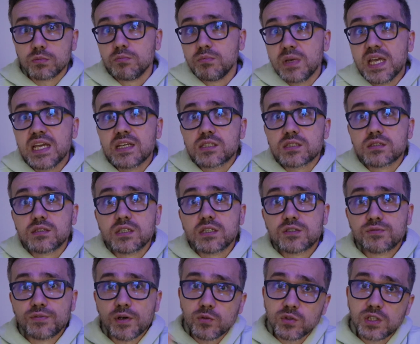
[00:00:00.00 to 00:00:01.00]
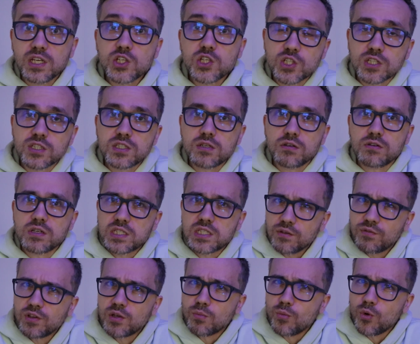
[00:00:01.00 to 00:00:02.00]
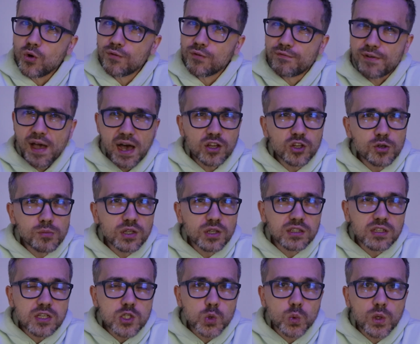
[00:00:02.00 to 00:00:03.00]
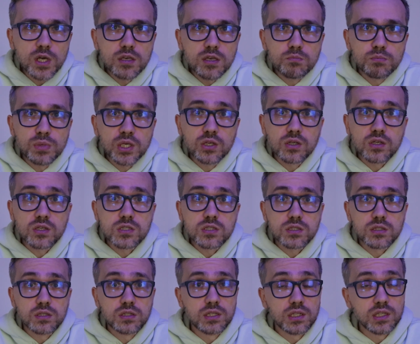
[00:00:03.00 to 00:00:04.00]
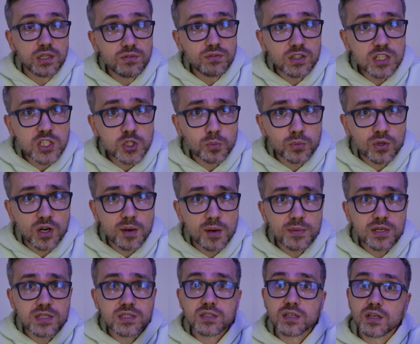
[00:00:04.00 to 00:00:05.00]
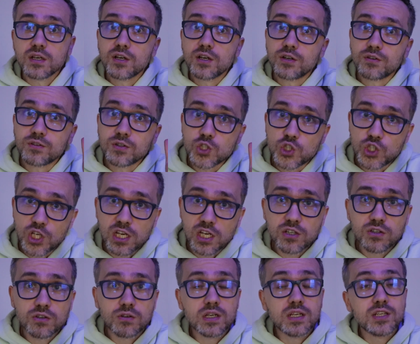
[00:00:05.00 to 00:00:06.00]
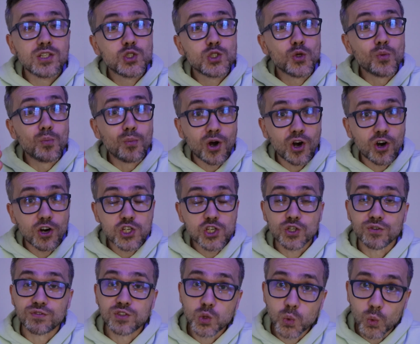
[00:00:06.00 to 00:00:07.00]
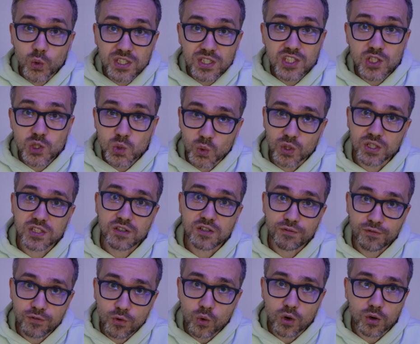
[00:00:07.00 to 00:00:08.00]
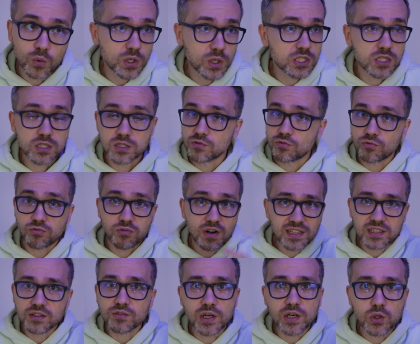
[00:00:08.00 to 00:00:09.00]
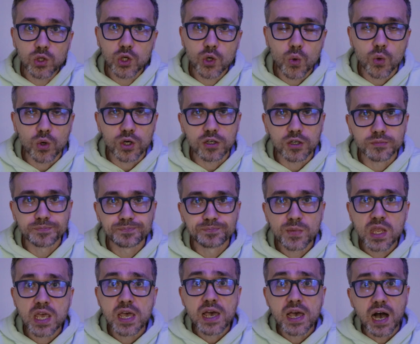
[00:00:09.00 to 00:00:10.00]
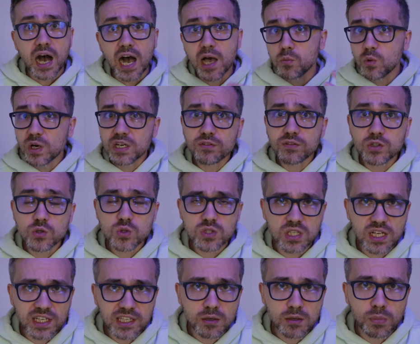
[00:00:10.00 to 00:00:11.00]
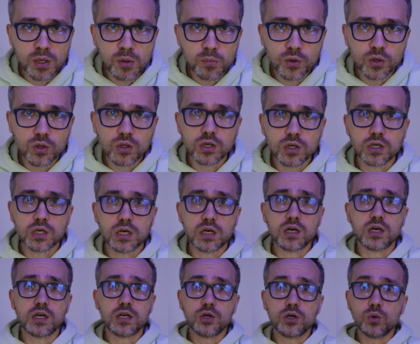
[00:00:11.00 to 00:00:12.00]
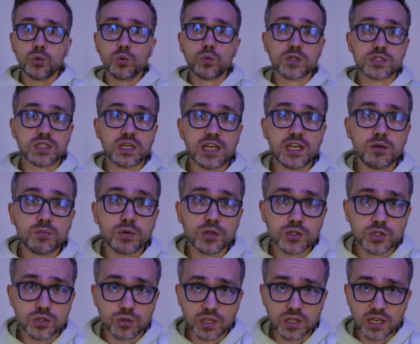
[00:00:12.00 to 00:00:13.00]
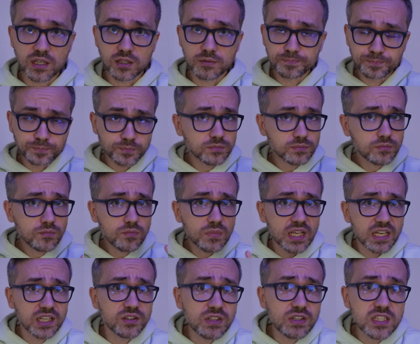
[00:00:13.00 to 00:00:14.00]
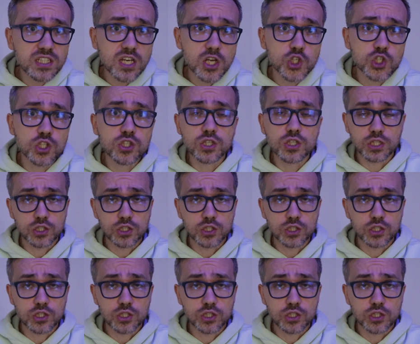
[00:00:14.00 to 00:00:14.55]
makes this Foundation Series even more valuable in its way, because delivery is promised January to March of 2024, which is right around the corner. I'm one of those lucky people who was able to get invitation